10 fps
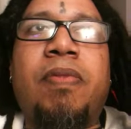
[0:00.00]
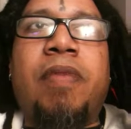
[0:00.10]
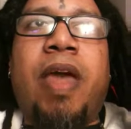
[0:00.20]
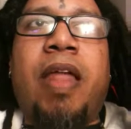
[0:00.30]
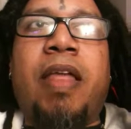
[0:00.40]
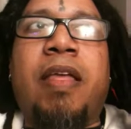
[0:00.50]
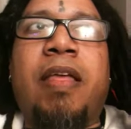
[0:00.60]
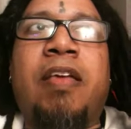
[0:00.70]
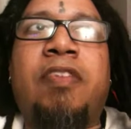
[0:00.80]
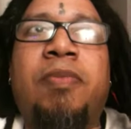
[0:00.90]
that
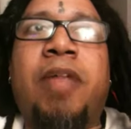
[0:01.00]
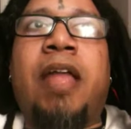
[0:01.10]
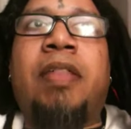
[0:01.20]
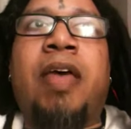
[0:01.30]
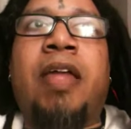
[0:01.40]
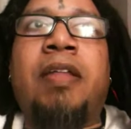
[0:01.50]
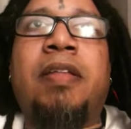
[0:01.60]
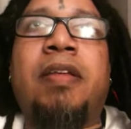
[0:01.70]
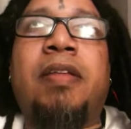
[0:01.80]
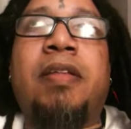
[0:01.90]
give some that that
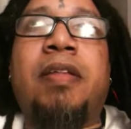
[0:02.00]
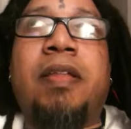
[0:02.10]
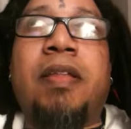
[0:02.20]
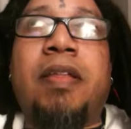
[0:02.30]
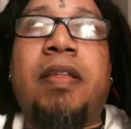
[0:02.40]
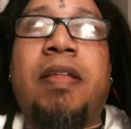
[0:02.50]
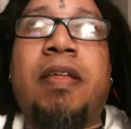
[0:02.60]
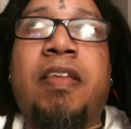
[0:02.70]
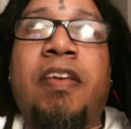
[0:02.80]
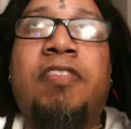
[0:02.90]

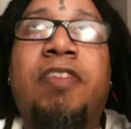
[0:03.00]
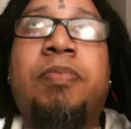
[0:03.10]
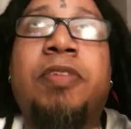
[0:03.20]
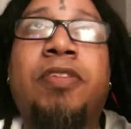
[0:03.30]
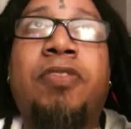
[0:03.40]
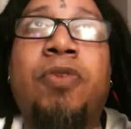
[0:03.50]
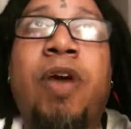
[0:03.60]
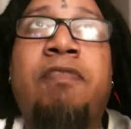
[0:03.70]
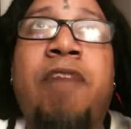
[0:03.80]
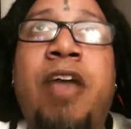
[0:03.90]
give something to
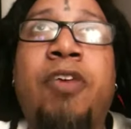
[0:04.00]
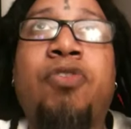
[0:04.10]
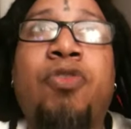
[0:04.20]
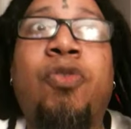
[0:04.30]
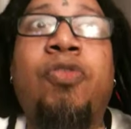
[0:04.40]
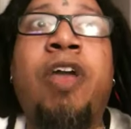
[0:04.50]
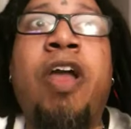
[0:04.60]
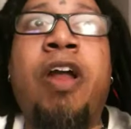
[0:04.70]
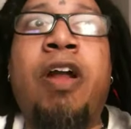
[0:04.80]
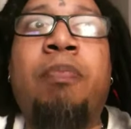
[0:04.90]
add value to
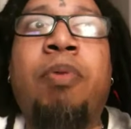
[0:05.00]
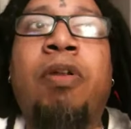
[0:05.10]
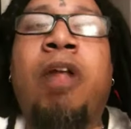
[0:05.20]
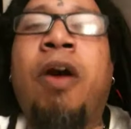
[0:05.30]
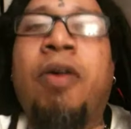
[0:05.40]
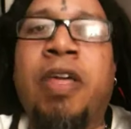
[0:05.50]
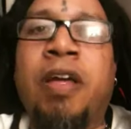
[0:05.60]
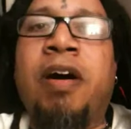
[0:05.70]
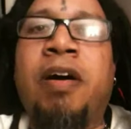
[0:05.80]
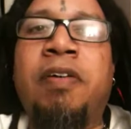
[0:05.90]
their
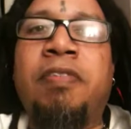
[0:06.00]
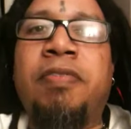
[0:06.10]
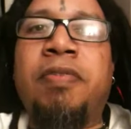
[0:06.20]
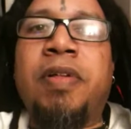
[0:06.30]
prolonging of